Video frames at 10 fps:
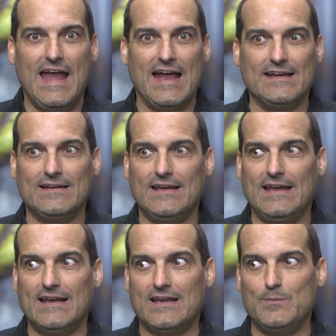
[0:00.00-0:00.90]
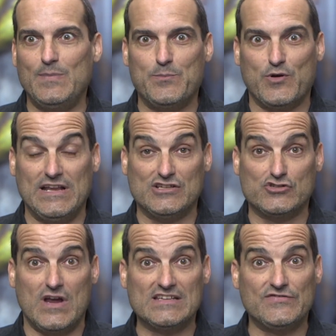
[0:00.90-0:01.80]
and it can be pretty
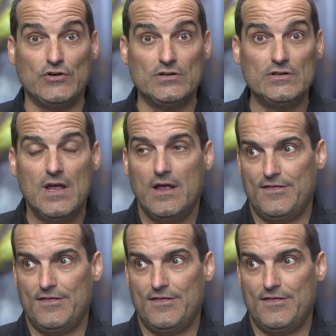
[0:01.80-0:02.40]
stressful.